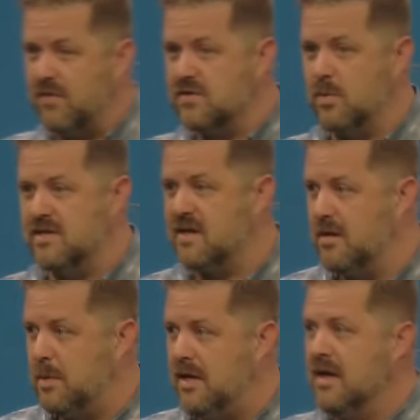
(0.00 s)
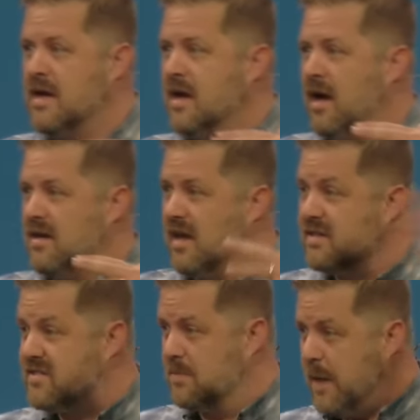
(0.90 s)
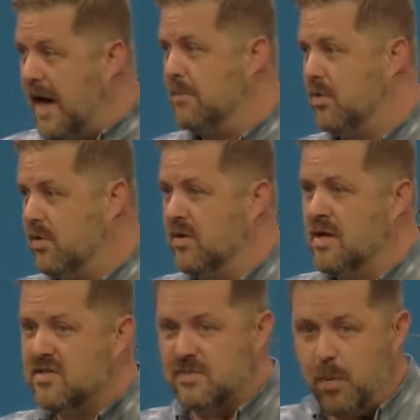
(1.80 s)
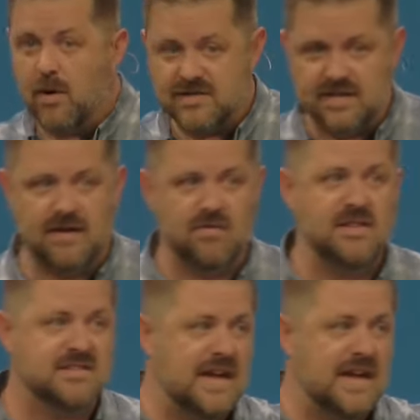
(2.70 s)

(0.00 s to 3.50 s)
The first one is going to be, uh, does the Bible support slavery?